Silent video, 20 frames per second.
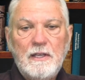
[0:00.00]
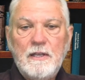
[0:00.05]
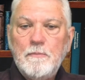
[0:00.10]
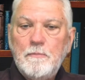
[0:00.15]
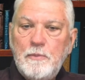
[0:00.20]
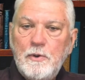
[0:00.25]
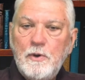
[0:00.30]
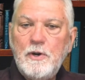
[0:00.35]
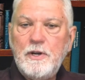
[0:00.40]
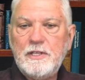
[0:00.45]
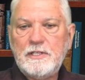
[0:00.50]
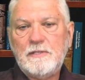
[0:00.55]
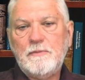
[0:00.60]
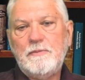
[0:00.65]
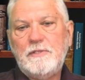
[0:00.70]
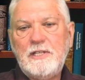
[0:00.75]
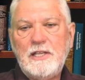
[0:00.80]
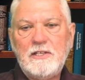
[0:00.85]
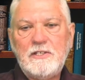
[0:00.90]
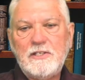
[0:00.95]

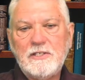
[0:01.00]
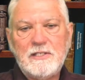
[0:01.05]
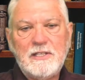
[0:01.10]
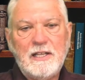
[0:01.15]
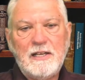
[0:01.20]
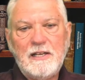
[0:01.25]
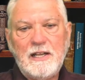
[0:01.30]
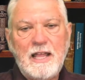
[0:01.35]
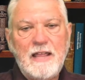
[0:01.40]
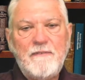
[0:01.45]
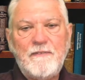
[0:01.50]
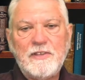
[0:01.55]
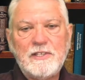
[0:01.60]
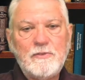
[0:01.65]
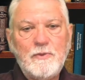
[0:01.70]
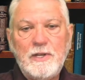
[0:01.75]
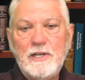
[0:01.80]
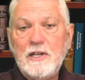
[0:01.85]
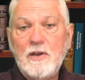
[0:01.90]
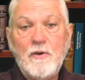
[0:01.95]
Buddhism teaches that life
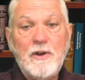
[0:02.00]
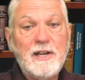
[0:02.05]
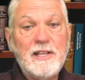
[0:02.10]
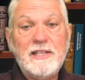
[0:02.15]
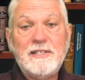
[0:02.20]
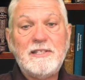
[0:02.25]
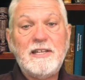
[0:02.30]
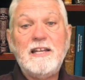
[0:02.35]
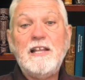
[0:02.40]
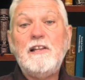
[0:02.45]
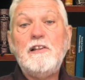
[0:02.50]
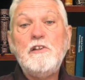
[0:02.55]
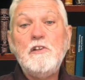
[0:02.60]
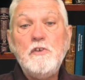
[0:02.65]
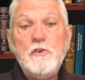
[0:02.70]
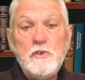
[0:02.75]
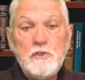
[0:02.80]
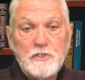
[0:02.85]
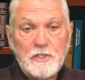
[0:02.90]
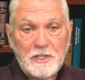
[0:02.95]
as we know it is an
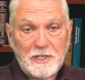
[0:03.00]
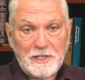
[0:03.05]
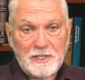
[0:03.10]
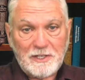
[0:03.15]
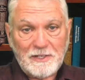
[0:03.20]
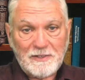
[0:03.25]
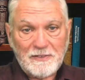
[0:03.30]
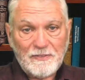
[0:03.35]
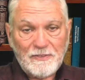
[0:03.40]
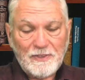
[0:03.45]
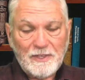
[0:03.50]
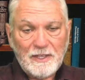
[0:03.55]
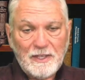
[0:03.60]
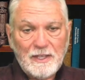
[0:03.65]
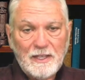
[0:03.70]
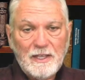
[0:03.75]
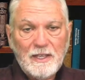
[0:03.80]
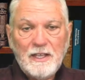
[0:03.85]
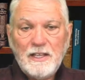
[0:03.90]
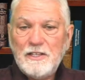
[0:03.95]
illusion.
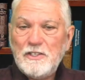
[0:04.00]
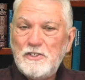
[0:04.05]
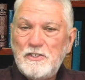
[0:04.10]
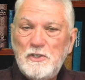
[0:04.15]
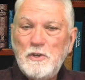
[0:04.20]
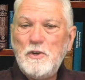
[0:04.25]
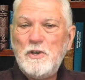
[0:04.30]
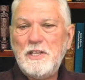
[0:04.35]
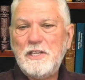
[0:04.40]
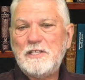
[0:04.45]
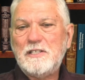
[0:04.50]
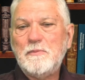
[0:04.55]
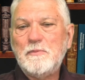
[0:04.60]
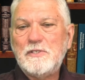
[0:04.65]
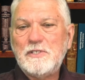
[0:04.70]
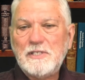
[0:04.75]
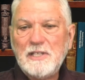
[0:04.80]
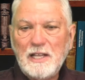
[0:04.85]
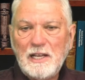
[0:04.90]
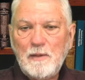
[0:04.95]
Judaism
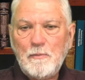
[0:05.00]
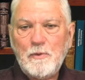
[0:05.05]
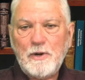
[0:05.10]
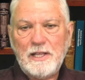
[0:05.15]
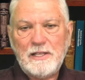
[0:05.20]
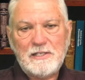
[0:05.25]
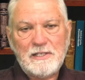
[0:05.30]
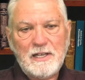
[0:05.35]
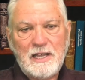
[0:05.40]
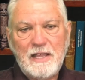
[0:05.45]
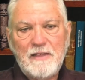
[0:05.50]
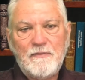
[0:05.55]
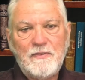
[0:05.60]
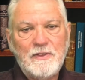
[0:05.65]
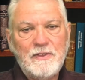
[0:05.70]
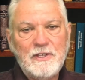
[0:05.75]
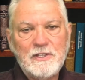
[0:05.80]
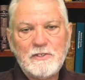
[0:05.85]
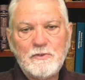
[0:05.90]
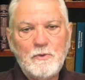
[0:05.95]
celebrates life
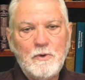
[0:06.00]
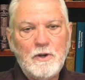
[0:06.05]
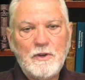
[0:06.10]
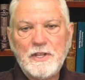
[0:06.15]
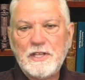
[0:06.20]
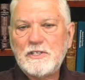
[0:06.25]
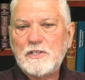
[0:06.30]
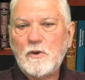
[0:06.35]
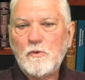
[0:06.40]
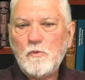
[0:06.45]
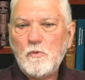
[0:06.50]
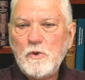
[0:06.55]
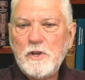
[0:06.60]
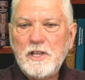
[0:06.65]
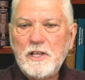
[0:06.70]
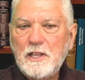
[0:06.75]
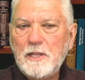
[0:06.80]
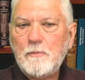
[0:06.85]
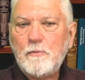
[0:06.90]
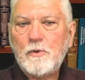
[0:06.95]
in this world as a
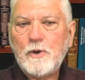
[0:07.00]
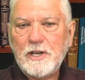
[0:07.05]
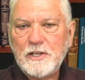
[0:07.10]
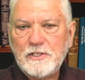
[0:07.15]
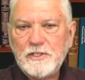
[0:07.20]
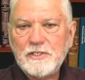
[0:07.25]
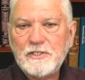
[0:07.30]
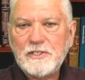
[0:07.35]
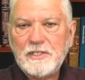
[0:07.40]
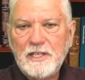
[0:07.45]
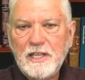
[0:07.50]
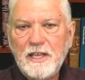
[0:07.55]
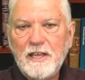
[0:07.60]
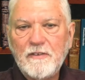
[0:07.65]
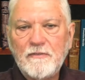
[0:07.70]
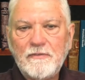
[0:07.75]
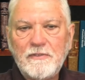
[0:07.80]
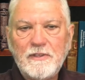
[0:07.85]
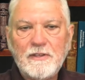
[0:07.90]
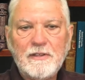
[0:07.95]
real and precious
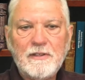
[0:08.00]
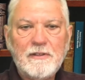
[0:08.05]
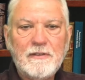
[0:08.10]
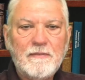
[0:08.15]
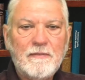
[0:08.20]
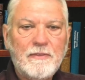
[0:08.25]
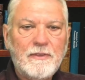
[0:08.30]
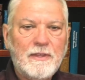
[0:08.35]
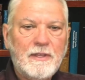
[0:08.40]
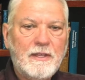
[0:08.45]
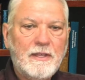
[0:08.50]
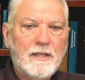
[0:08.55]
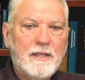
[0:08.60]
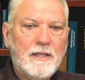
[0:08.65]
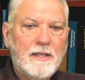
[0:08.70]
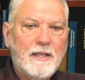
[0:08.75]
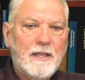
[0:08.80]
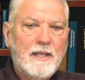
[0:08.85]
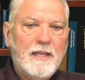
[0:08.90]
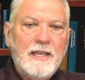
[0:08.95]
gift.
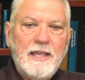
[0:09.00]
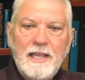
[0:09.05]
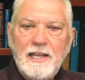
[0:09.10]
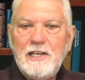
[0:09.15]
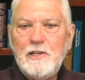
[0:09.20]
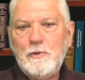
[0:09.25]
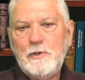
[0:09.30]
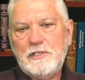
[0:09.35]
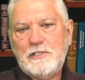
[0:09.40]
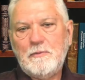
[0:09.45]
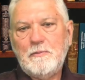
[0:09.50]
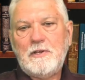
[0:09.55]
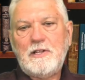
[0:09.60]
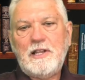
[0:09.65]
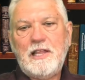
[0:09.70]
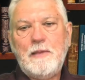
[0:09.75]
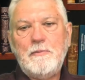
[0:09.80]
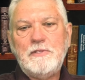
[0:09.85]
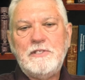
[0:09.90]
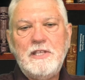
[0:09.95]
Hinduism
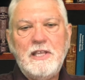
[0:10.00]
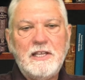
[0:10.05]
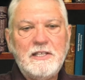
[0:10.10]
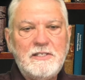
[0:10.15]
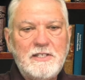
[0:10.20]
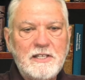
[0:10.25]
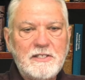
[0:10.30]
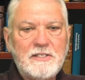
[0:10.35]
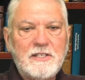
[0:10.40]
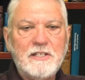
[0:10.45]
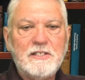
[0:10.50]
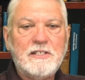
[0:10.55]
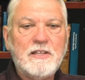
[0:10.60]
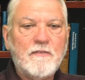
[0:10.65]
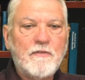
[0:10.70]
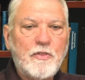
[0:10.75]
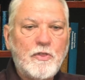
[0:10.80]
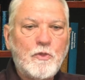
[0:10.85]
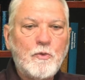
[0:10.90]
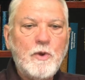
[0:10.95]
claims the existence
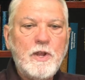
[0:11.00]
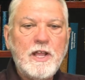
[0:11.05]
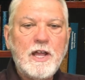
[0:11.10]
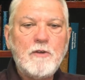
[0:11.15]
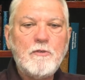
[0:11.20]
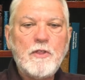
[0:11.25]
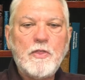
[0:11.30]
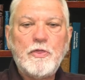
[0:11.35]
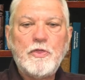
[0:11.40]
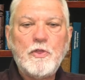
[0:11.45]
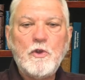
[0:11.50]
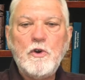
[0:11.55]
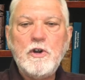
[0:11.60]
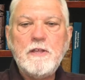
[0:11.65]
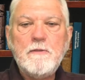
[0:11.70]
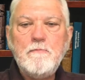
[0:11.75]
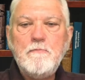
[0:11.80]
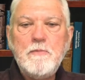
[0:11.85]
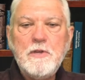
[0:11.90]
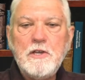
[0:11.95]
of
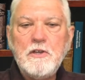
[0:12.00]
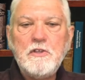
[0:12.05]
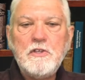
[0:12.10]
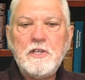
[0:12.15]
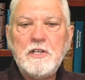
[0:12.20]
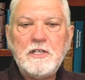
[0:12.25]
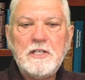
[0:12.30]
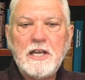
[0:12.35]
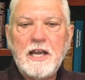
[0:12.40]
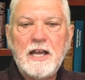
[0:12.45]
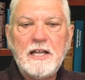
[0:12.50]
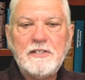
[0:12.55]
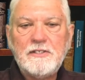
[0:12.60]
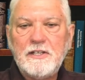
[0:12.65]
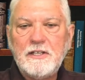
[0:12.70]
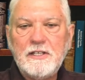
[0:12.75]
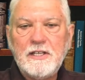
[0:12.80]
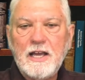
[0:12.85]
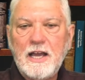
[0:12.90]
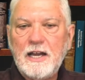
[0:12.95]
330 million gods
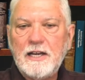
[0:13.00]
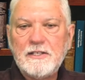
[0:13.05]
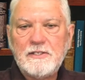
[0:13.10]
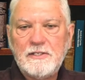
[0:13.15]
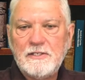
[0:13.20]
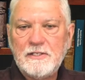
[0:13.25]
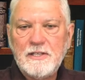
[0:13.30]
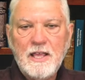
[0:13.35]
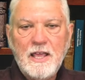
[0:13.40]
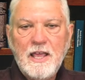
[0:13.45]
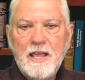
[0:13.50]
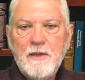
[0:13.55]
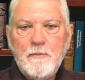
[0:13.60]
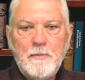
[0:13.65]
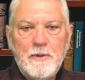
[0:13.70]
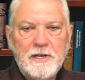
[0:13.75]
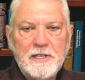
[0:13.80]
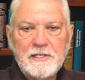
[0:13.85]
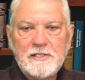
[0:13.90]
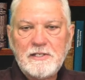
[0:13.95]
and goddesses,
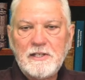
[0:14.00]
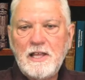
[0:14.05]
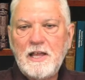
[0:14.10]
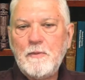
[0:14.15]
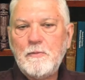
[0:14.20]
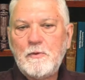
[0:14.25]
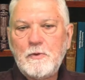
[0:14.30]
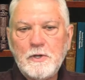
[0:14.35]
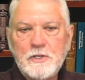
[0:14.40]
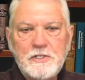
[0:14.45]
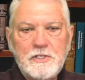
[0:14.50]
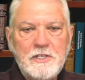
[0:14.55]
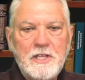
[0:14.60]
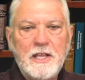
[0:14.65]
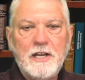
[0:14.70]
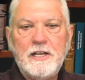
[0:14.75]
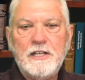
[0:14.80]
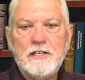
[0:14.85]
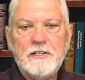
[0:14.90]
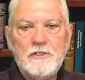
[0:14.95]
but Islam,
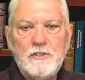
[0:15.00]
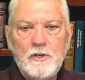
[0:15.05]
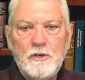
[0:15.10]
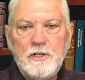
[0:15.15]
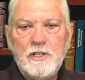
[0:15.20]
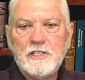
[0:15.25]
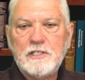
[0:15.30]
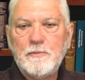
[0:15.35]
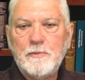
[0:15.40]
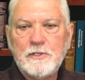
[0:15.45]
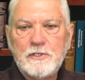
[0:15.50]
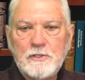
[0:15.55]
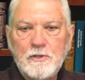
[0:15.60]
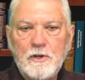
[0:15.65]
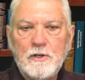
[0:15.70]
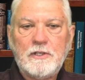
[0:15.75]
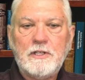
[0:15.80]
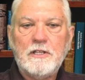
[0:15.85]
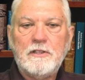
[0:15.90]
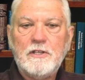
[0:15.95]
Christianity, and Judaism
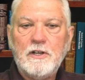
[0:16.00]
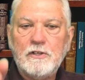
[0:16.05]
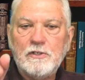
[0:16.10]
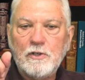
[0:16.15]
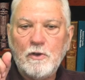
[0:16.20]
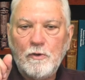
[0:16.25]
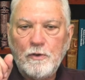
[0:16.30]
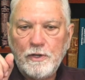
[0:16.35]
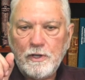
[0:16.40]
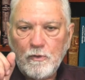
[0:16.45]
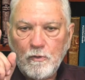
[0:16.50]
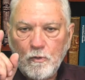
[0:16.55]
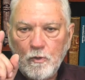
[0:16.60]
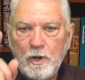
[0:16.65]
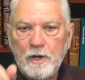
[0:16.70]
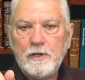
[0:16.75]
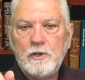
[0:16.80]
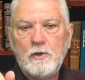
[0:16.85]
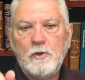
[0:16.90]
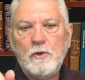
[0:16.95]
assert that there's only
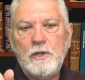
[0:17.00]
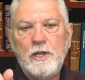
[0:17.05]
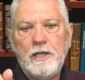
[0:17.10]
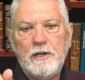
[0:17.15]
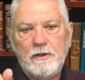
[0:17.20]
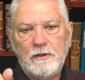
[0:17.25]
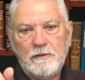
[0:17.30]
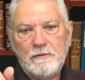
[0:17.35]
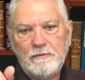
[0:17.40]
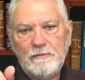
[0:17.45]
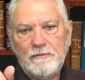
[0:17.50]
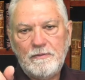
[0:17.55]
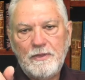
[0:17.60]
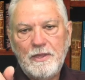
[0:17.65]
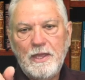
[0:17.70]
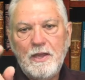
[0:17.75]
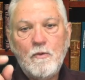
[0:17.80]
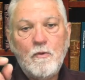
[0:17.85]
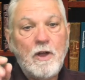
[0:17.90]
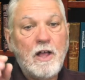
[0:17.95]
one creator,
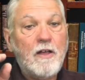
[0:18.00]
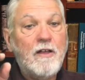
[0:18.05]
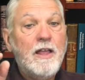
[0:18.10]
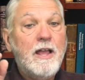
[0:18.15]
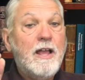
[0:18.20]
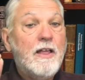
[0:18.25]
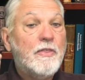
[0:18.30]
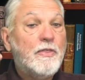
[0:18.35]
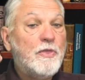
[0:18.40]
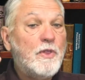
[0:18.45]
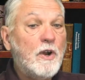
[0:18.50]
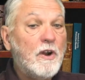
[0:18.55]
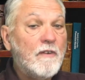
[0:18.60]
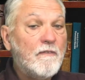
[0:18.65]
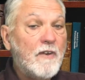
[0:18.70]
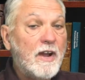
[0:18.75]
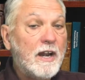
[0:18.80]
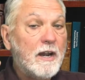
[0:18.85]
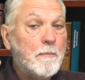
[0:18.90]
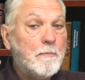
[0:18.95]
while
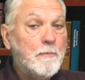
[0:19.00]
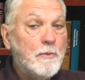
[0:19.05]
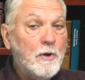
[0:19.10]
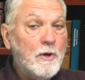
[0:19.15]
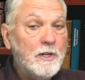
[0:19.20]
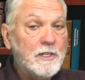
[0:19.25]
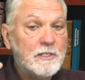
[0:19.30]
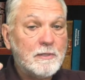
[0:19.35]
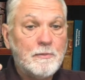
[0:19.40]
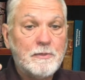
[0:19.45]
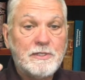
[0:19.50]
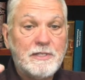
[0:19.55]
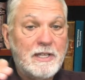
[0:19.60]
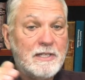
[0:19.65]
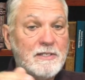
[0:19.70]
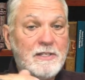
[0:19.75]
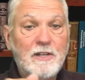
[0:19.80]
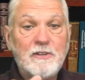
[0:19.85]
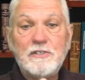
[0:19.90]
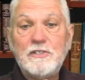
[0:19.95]
Theravada Buddhism
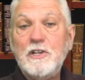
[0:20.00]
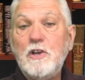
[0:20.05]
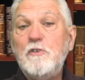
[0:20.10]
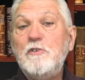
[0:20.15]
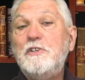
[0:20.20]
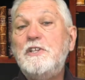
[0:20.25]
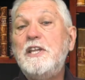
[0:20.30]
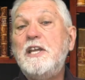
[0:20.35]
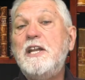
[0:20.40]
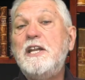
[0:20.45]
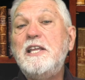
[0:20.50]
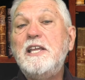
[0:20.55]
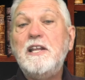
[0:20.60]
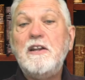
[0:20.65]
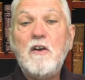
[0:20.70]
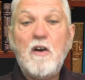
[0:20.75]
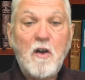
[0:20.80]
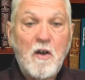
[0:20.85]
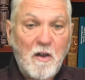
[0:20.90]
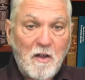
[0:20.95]
says there's no deity at
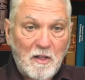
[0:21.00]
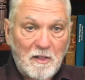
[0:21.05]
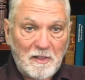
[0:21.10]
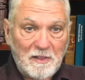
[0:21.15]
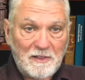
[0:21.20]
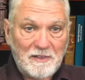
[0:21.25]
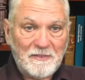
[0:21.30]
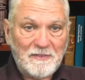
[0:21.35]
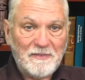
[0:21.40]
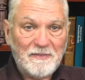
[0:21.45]
all.